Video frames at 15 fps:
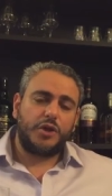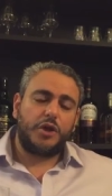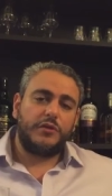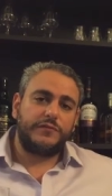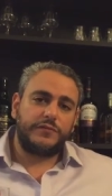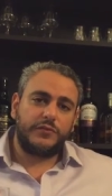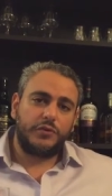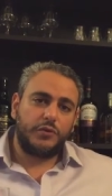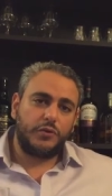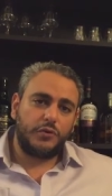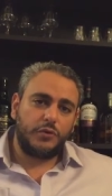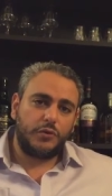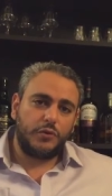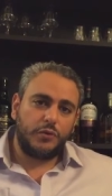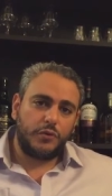of
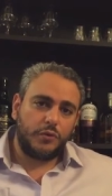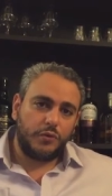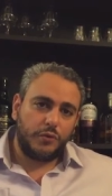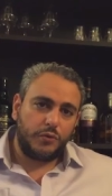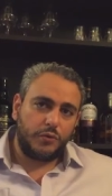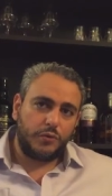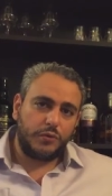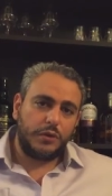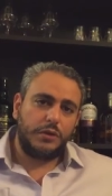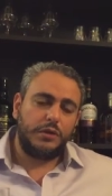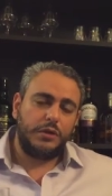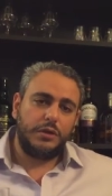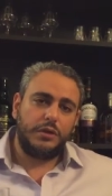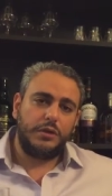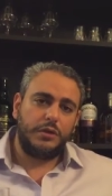all
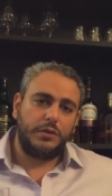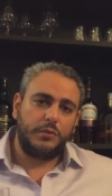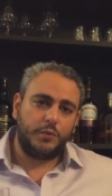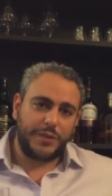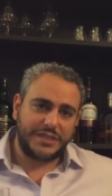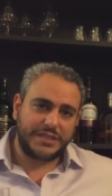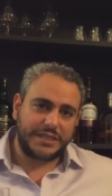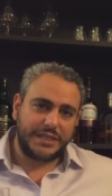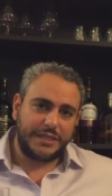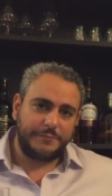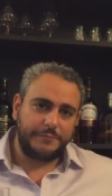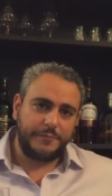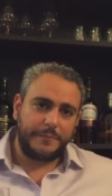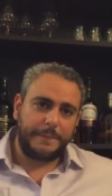whiskey